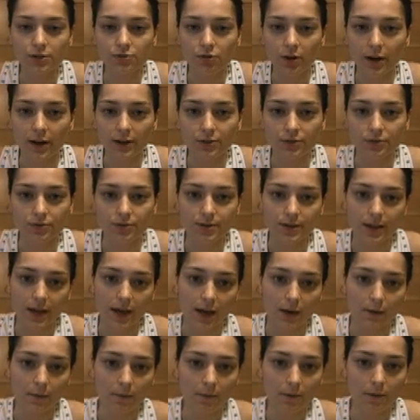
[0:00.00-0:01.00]
trying to
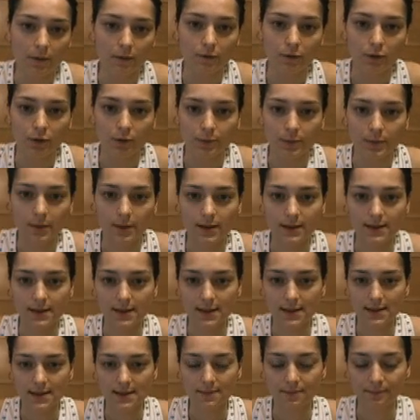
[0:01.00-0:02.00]
escape from
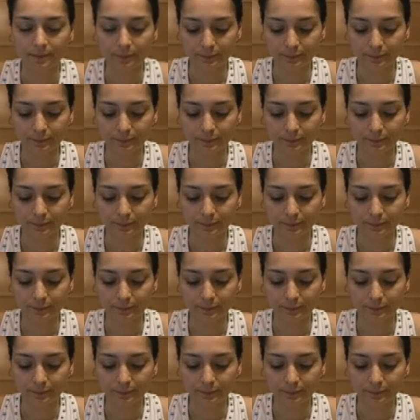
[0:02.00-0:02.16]
this